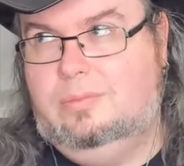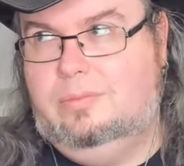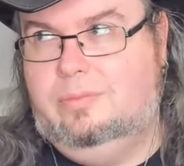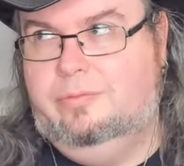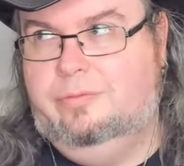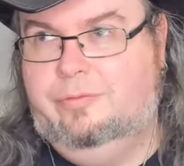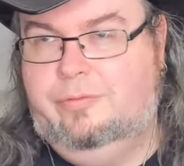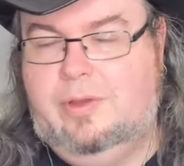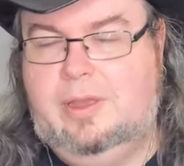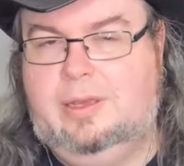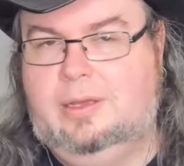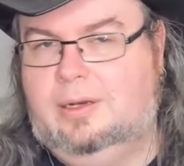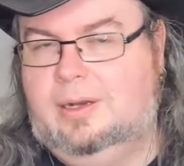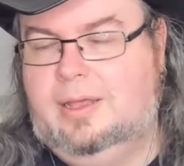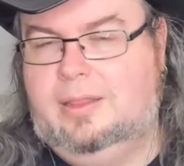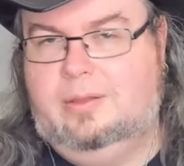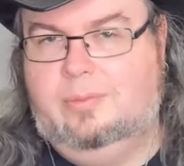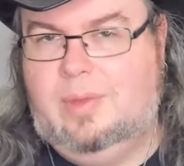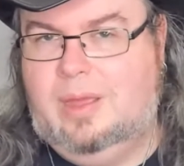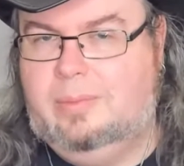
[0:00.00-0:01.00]
vegan
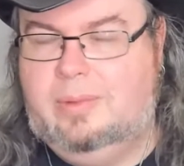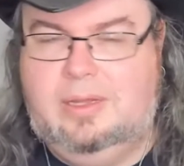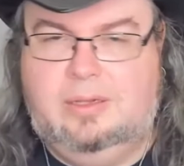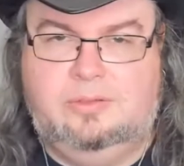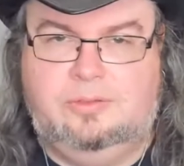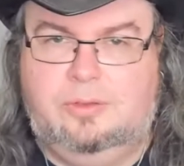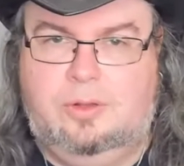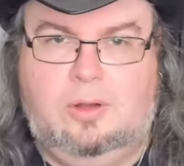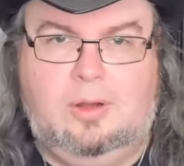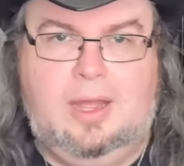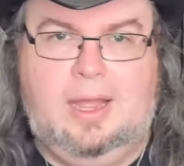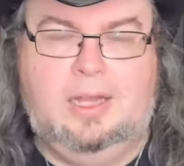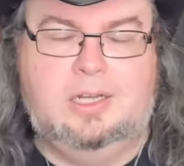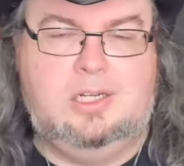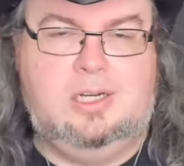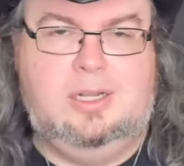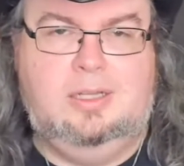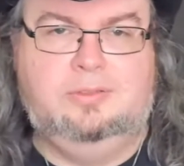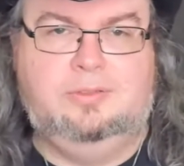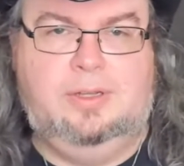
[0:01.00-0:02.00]
leather maybe is not
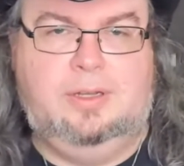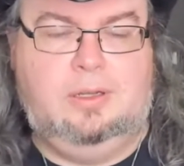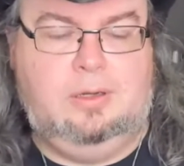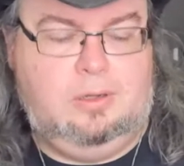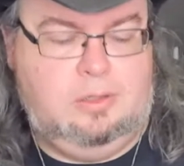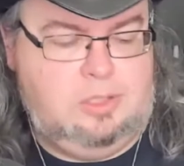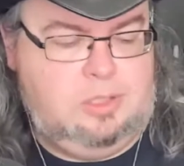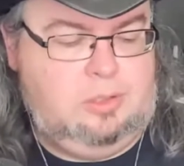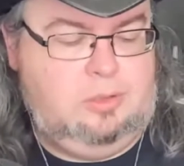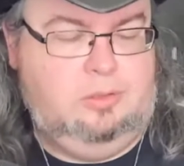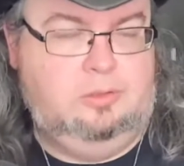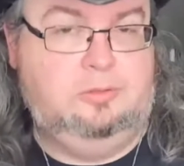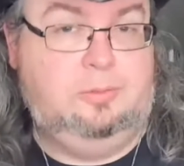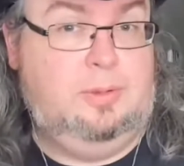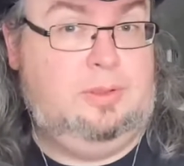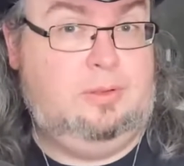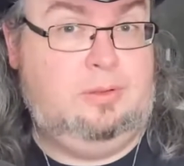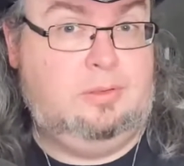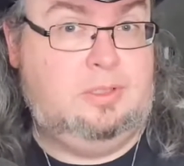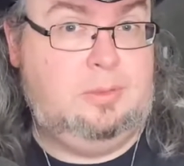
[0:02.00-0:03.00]
actually as ecological as we
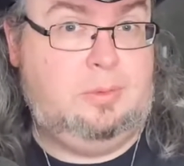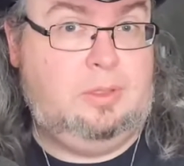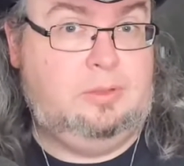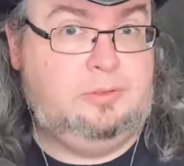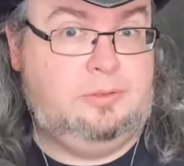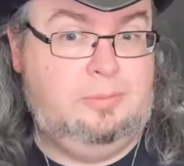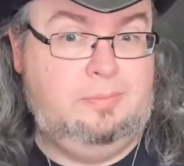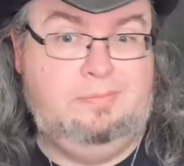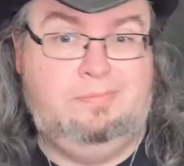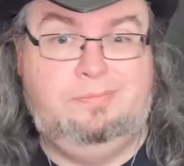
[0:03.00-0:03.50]
thought it was,